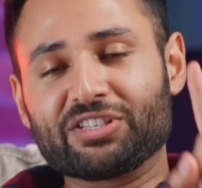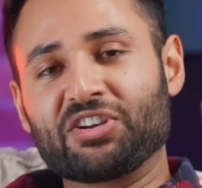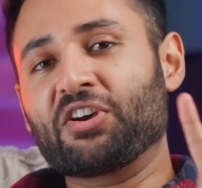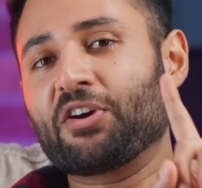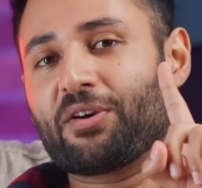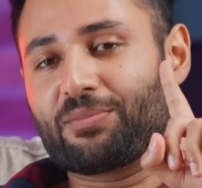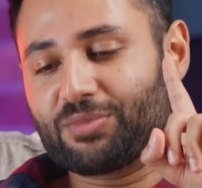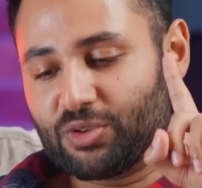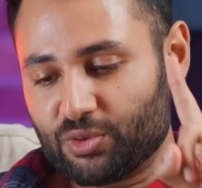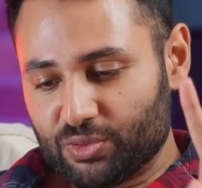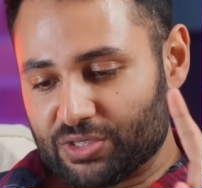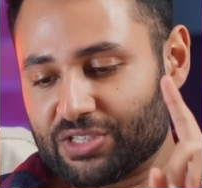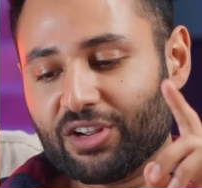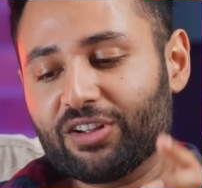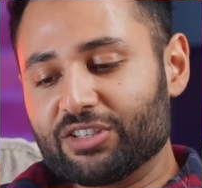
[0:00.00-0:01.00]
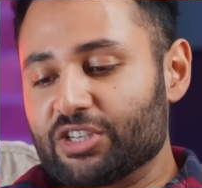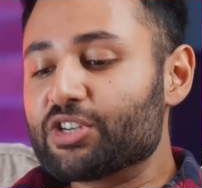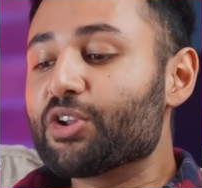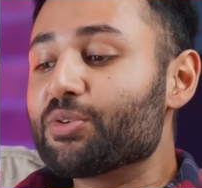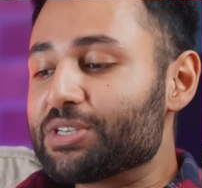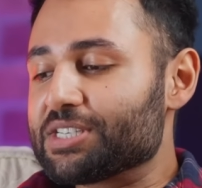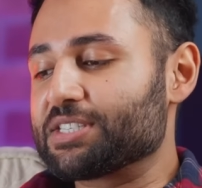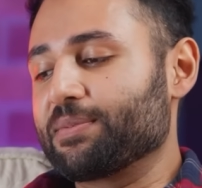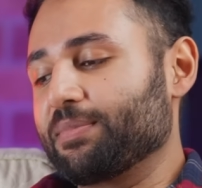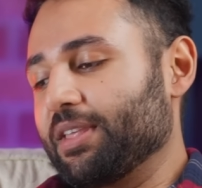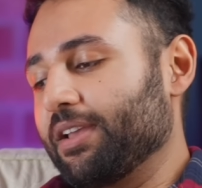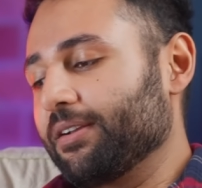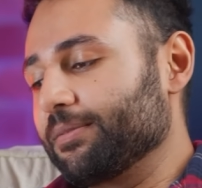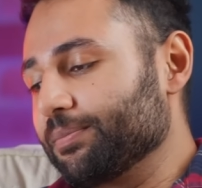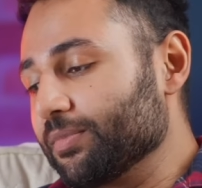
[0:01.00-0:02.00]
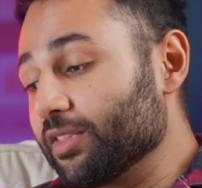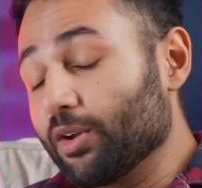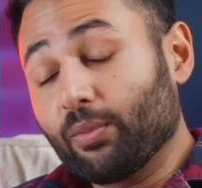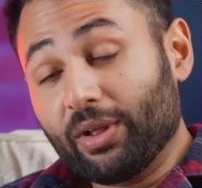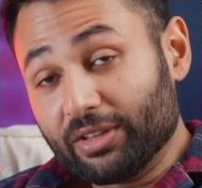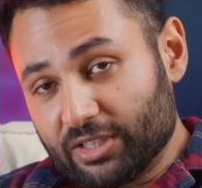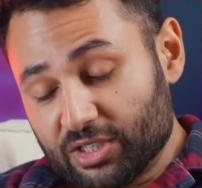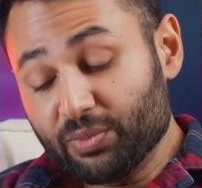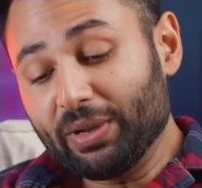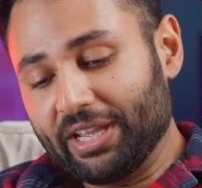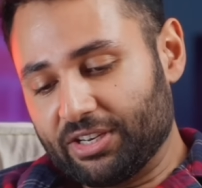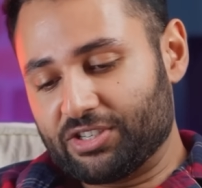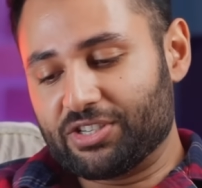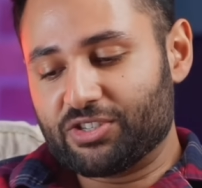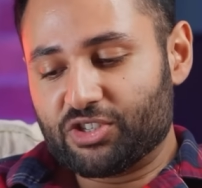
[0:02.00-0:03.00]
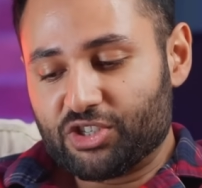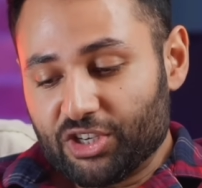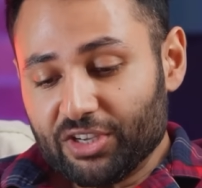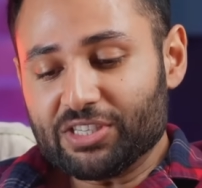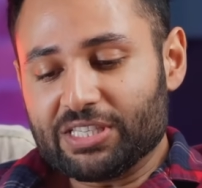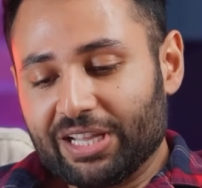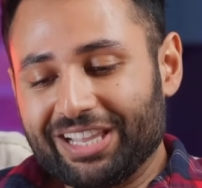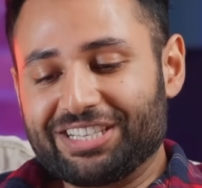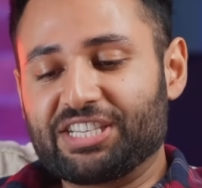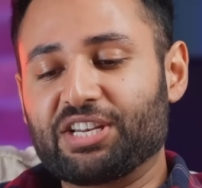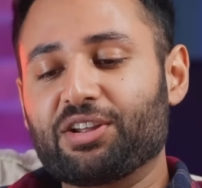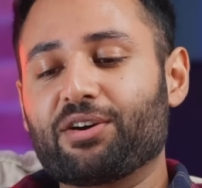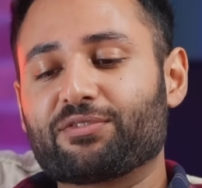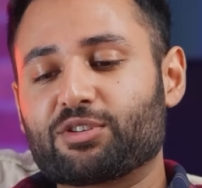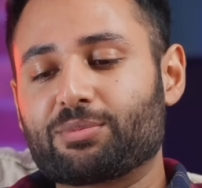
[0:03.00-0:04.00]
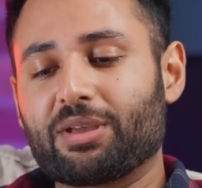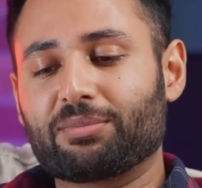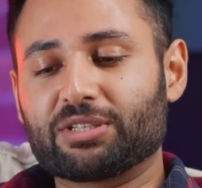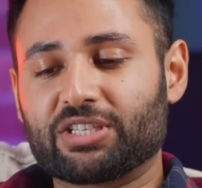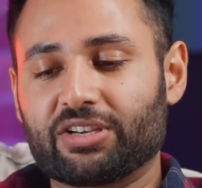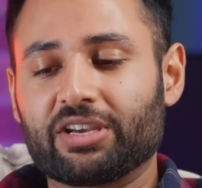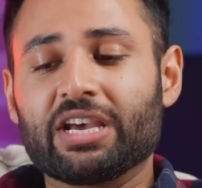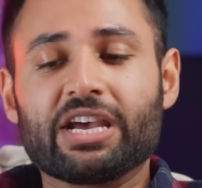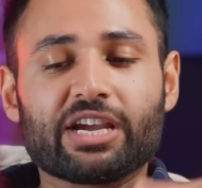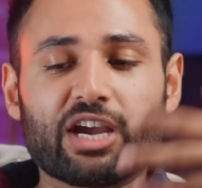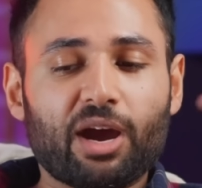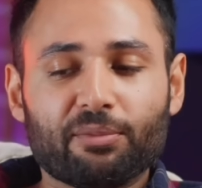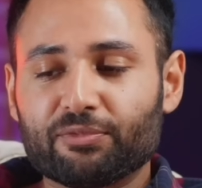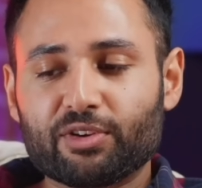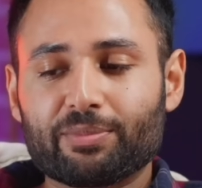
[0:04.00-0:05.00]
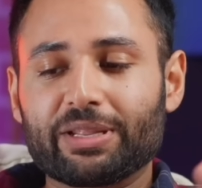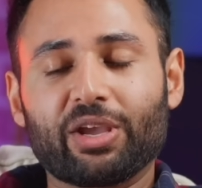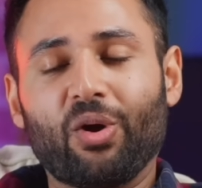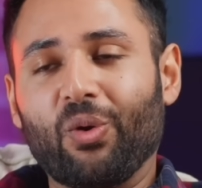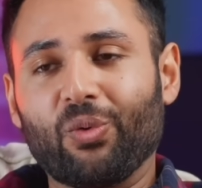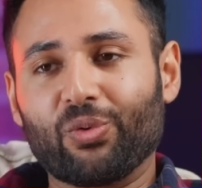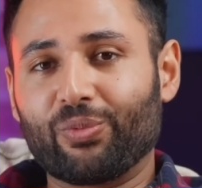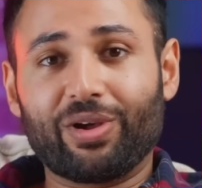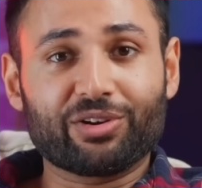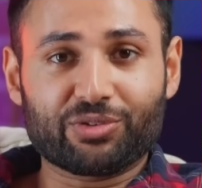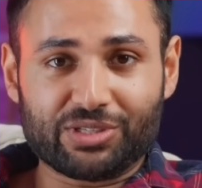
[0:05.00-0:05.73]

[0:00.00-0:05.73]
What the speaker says: term, you start to notice something. That while the Switch is just light enough to be able to comfortably hold while you're